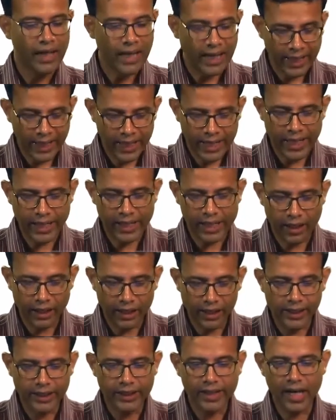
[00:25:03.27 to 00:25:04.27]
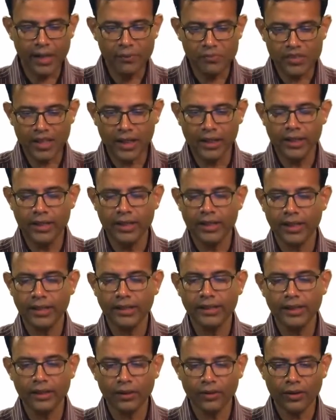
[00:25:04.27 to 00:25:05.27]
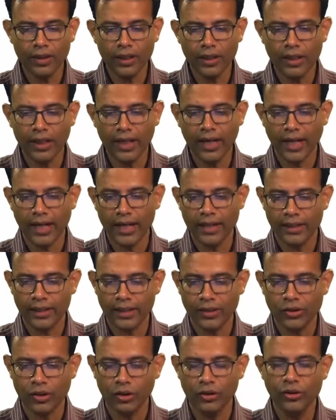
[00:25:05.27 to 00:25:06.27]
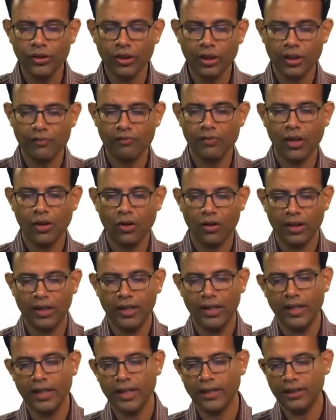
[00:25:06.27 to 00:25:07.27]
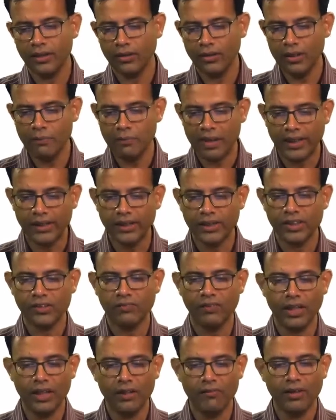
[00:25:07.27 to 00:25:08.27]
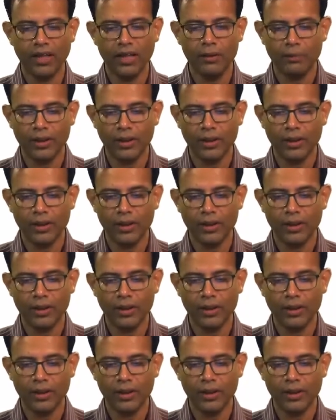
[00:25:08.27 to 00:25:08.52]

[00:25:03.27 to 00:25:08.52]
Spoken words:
Again, at early times the linear theory and the solution of the nonlinear theory matches very well,